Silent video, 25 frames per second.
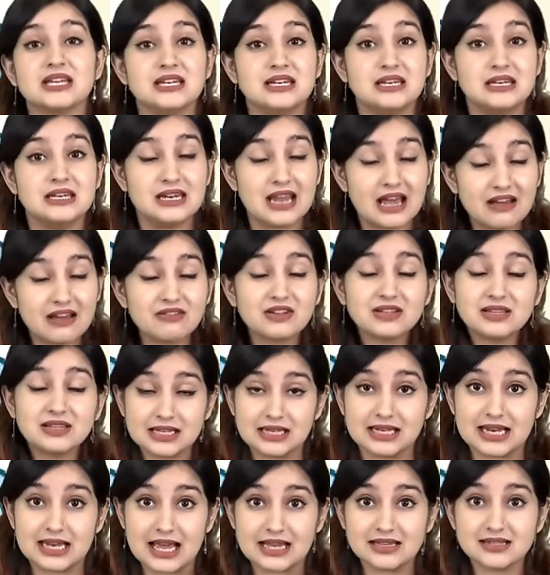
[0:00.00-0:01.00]

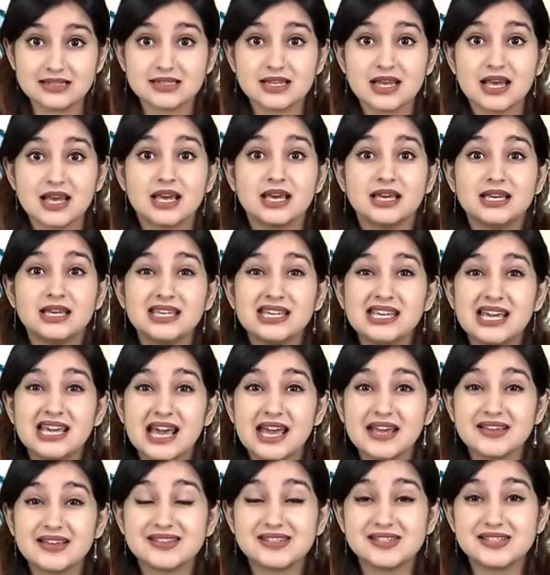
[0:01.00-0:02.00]
Nevertheless, he
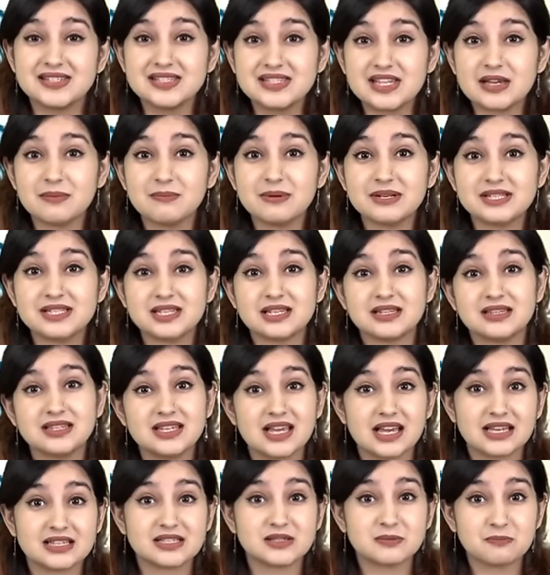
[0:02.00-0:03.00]
exhibited
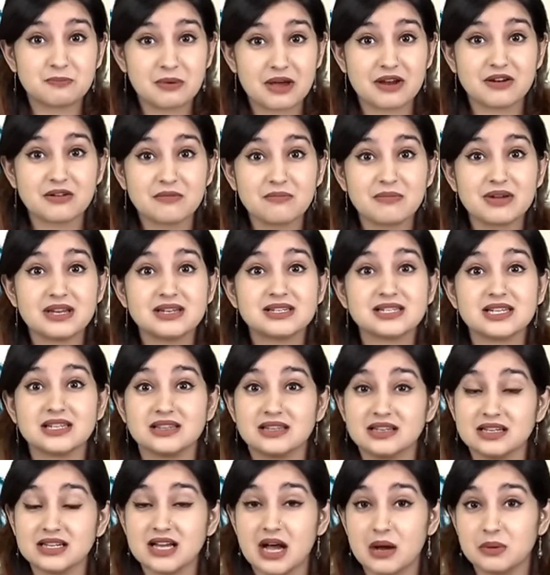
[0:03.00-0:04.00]
the experiment in
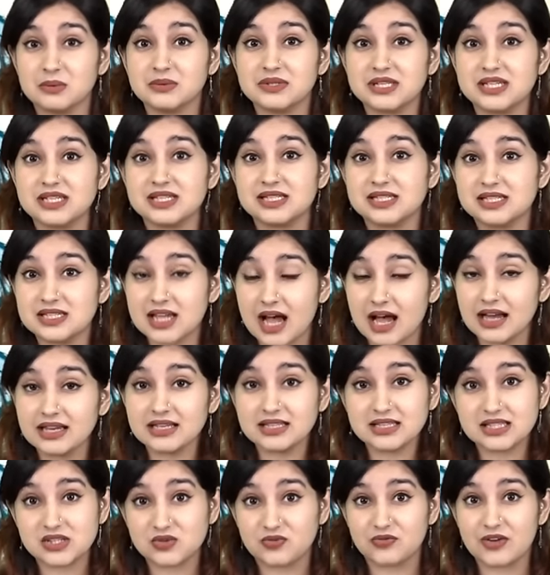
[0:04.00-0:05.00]
the county
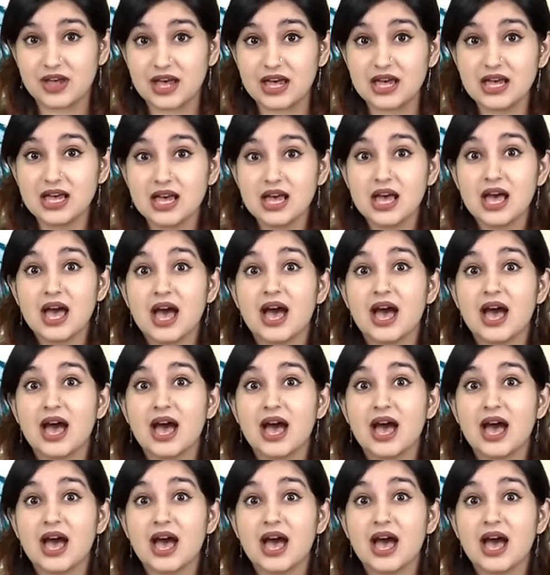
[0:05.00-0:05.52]
science fair